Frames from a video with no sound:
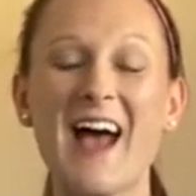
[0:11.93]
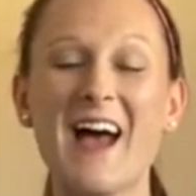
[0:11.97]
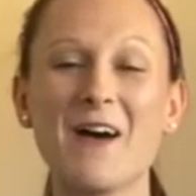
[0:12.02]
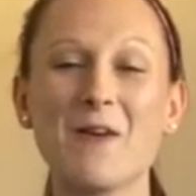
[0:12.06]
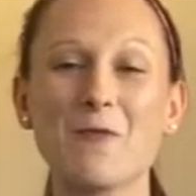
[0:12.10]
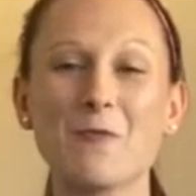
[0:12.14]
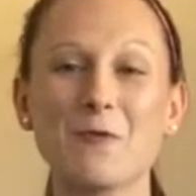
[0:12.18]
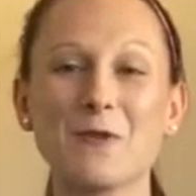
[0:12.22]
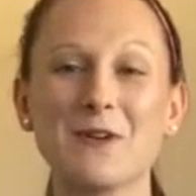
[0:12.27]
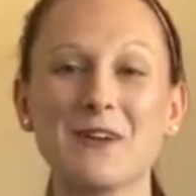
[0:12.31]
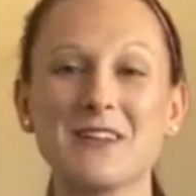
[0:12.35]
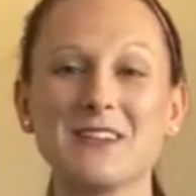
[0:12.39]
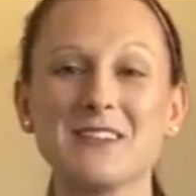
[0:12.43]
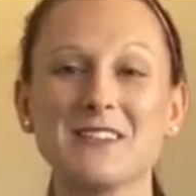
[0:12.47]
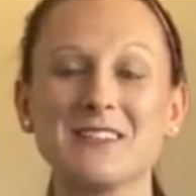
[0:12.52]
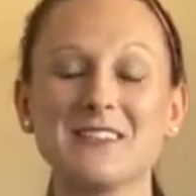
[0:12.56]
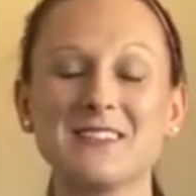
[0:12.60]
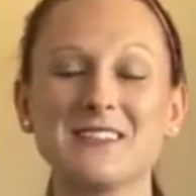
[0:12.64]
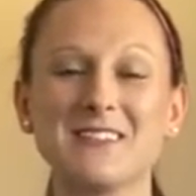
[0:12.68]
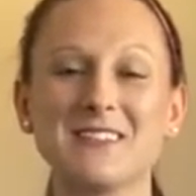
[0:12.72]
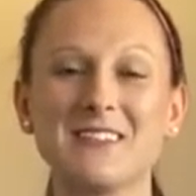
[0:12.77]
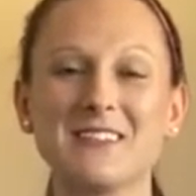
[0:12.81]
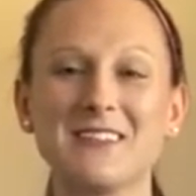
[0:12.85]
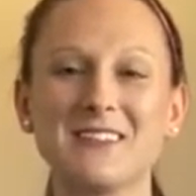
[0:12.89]
I
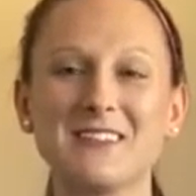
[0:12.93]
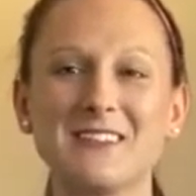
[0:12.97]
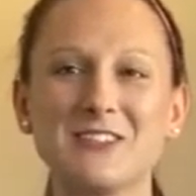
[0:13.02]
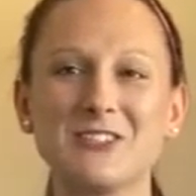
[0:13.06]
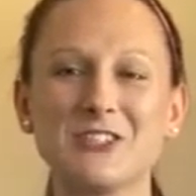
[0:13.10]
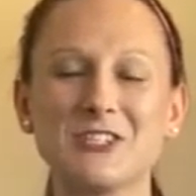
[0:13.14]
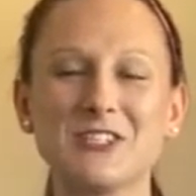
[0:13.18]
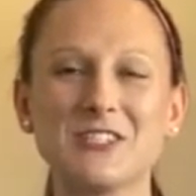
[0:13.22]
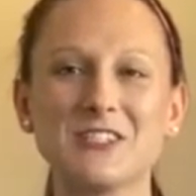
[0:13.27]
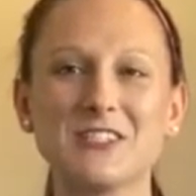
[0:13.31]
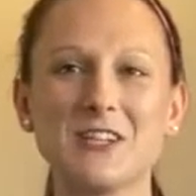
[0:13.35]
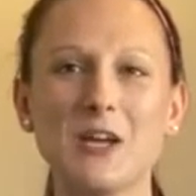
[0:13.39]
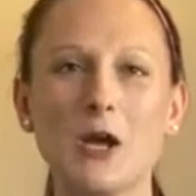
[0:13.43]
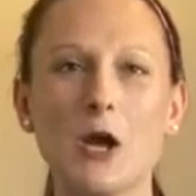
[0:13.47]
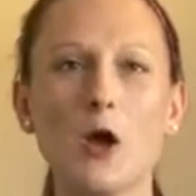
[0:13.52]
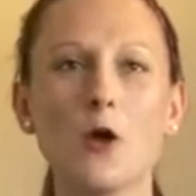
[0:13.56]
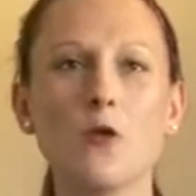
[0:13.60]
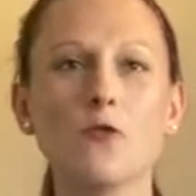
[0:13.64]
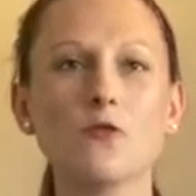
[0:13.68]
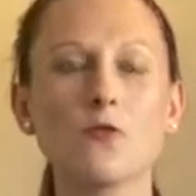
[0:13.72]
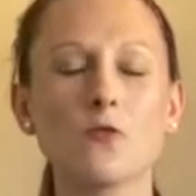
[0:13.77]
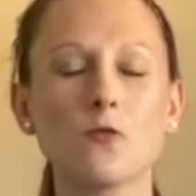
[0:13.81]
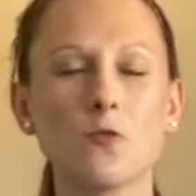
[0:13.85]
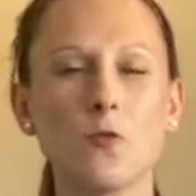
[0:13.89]
was just
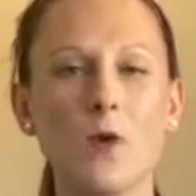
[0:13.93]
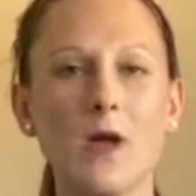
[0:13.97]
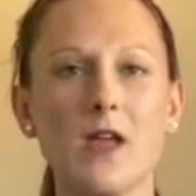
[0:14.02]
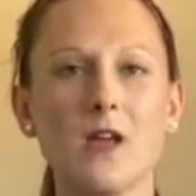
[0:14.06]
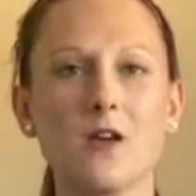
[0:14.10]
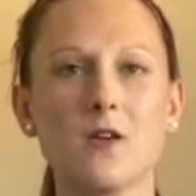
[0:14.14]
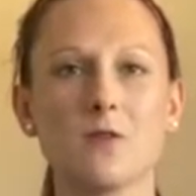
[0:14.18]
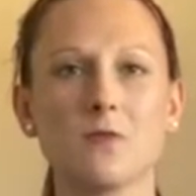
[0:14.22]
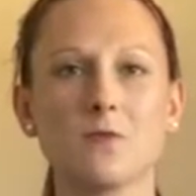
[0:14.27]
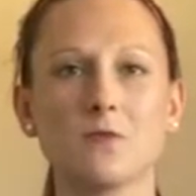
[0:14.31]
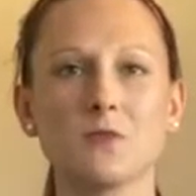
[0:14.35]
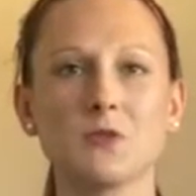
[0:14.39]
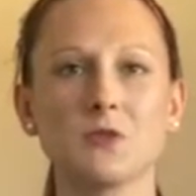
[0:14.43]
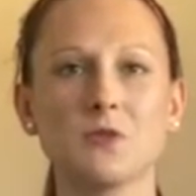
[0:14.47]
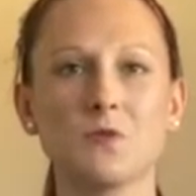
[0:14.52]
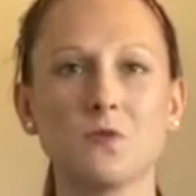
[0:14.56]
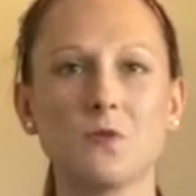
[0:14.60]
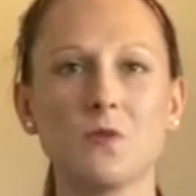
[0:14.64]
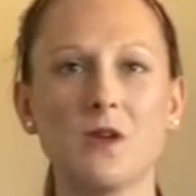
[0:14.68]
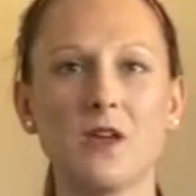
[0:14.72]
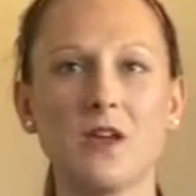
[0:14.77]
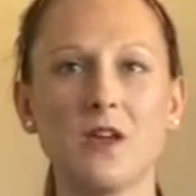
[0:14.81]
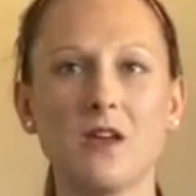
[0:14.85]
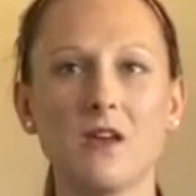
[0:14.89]
overwhelmed
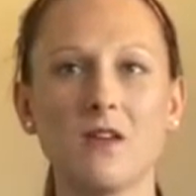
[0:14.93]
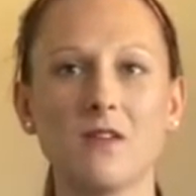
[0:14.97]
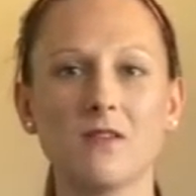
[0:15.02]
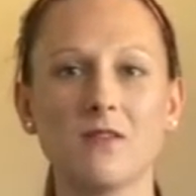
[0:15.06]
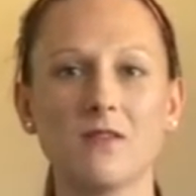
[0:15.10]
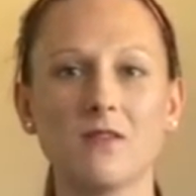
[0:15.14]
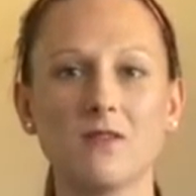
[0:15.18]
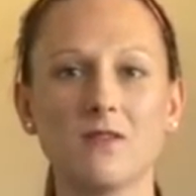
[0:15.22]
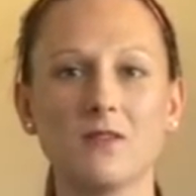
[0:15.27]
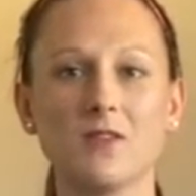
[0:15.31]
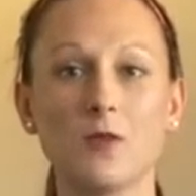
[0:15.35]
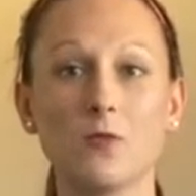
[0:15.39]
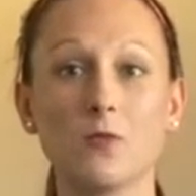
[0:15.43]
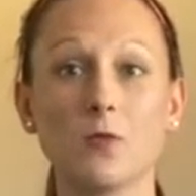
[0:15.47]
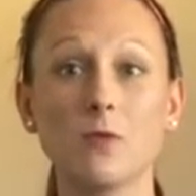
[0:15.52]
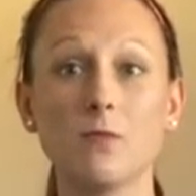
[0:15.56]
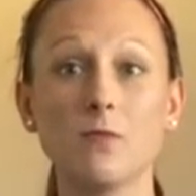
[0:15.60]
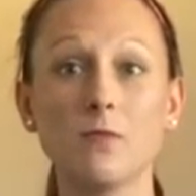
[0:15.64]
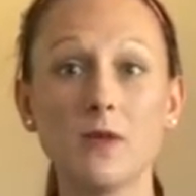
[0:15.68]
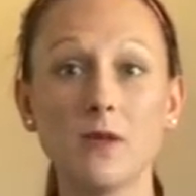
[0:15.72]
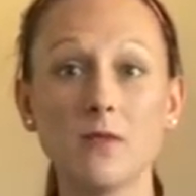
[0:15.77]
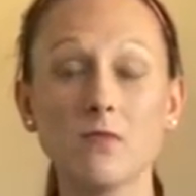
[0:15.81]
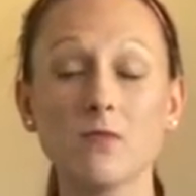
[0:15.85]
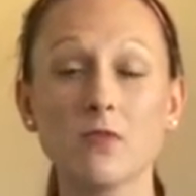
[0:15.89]
with the
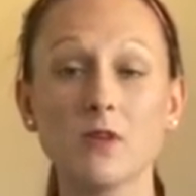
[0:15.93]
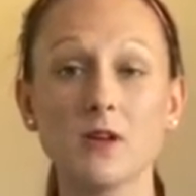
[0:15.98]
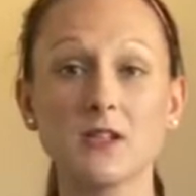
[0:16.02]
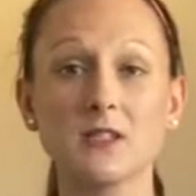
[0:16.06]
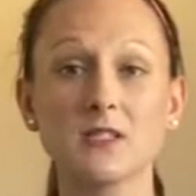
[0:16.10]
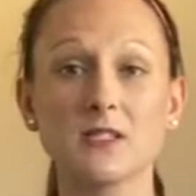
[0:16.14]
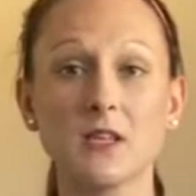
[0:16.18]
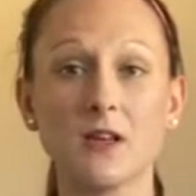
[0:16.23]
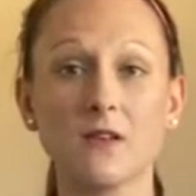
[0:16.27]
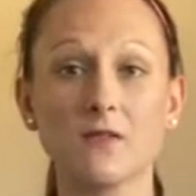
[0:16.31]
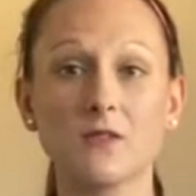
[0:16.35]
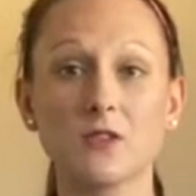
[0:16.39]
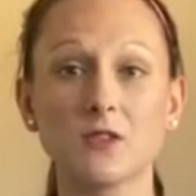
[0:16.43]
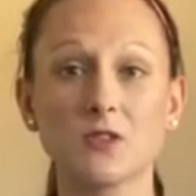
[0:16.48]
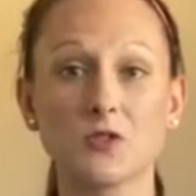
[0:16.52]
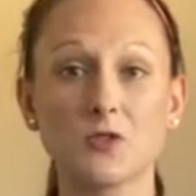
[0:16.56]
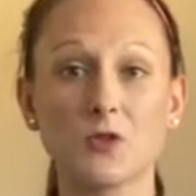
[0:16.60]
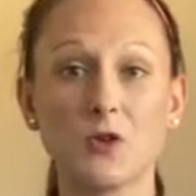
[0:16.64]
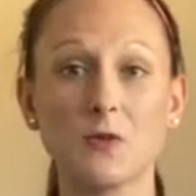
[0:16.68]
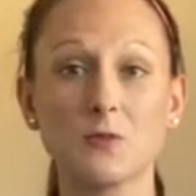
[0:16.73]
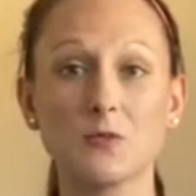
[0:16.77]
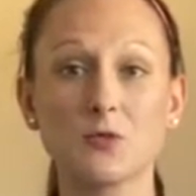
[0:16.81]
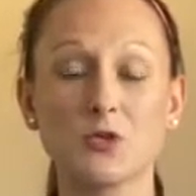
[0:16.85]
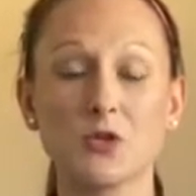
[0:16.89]
remembrance of the
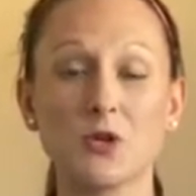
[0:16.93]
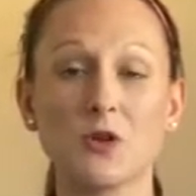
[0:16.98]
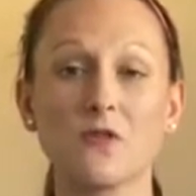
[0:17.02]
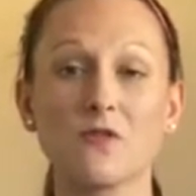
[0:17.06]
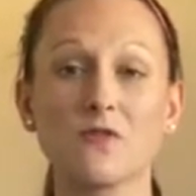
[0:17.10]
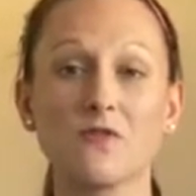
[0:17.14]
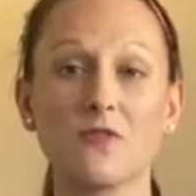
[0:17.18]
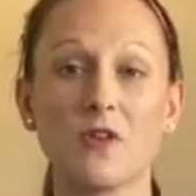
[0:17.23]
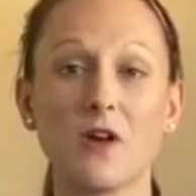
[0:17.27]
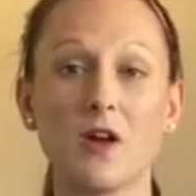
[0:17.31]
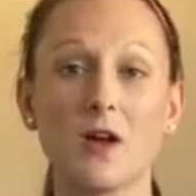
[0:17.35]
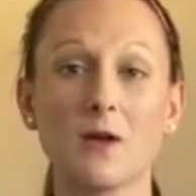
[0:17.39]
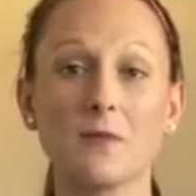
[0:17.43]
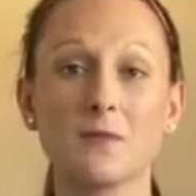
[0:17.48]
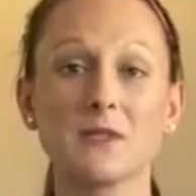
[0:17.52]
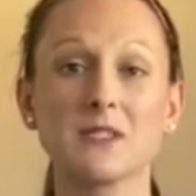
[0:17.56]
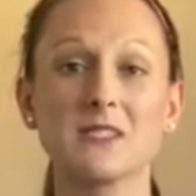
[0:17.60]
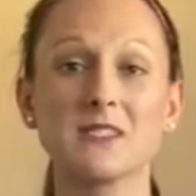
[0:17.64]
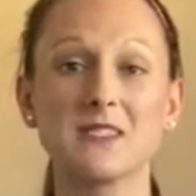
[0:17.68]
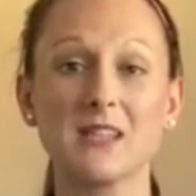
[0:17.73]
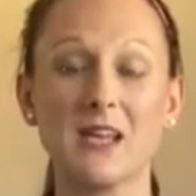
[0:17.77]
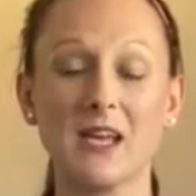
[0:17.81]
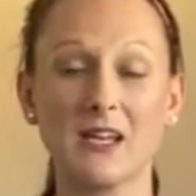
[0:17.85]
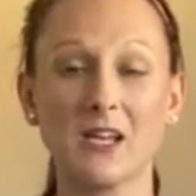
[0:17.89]
scripture from
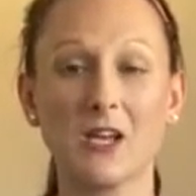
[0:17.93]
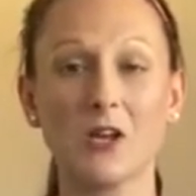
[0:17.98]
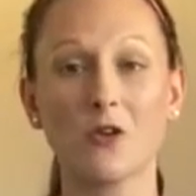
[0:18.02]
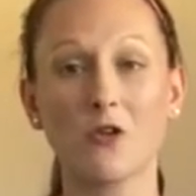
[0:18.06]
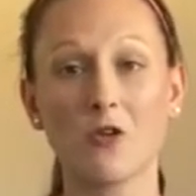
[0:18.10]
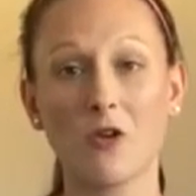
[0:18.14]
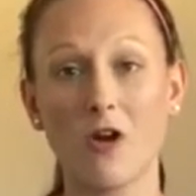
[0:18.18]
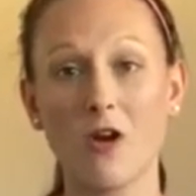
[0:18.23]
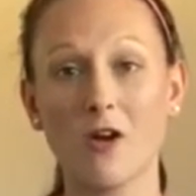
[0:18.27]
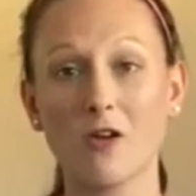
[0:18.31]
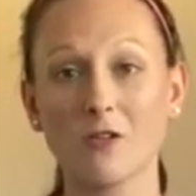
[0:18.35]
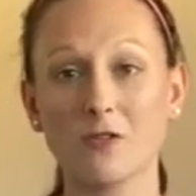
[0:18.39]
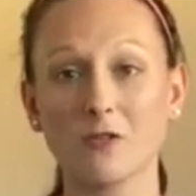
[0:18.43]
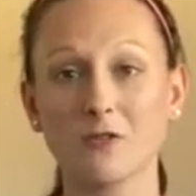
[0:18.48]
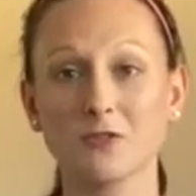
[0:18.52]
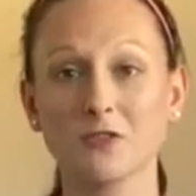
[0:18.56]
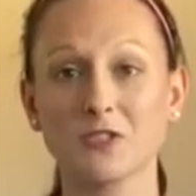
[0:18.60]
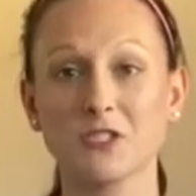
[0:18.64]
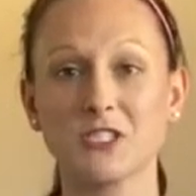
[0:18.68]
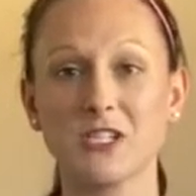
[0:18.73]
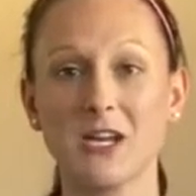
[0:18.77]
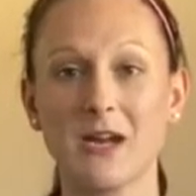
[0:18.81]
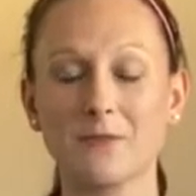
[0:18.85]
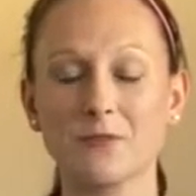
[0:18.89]
2
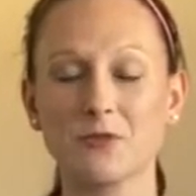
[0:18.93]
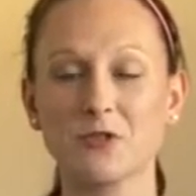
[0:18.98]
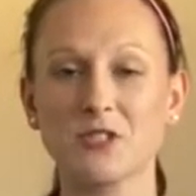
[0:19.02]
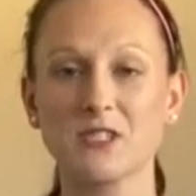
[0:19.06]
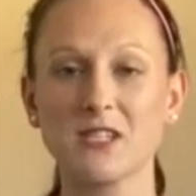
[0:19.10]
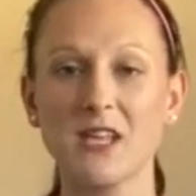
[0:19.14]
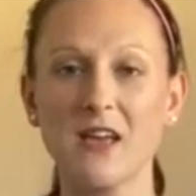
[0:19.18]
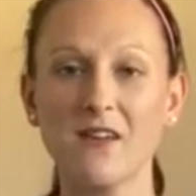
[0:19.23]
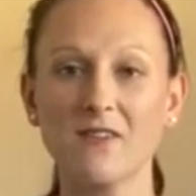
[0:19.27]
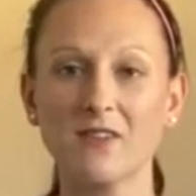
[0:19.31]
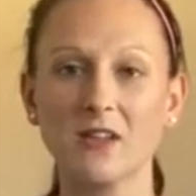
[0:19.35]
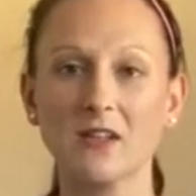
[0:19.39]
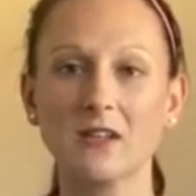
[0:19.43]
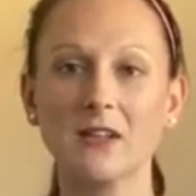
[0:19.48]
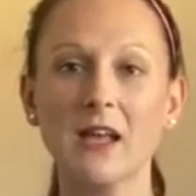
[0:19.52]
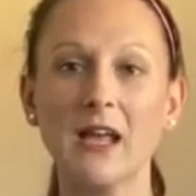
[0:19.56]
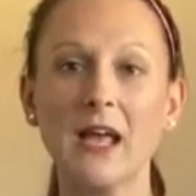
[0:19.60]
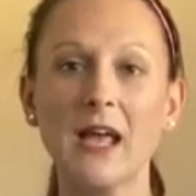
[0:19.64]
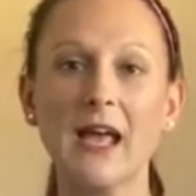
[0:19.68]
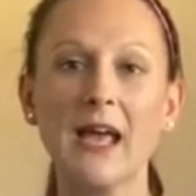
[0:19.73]
Chronicles chapter 7.